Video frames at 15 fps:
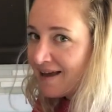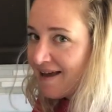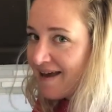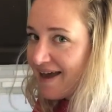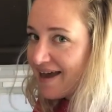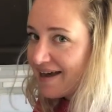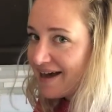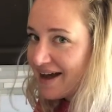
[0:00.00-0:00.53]

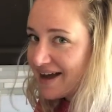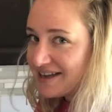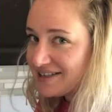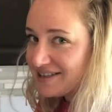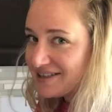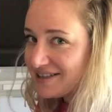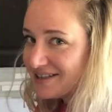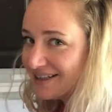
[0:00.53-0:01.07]
Hey
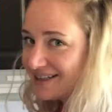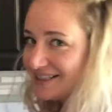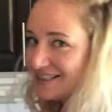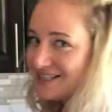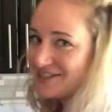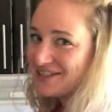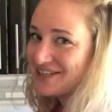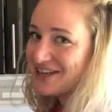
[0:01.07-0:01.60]
guys,
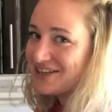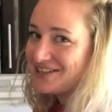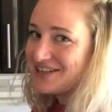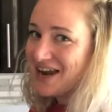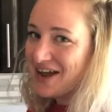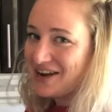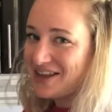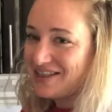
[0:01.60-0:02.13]
didn't see you
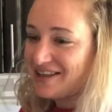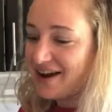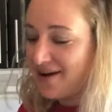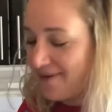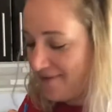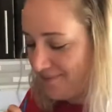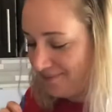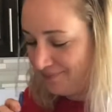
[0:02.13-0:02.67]
stand in
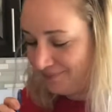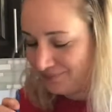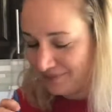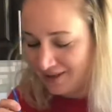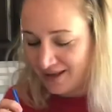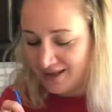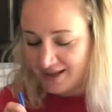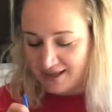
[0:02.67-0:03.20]
there.
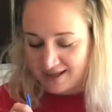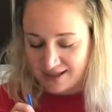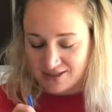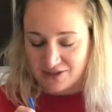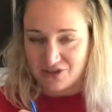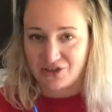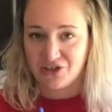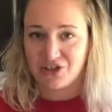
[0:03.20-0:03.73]

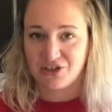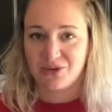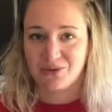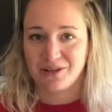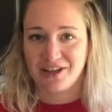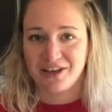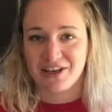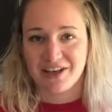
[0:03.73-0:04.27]
This is just
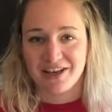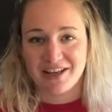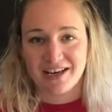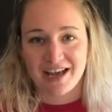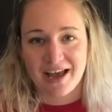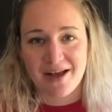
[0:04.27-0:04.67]
really good.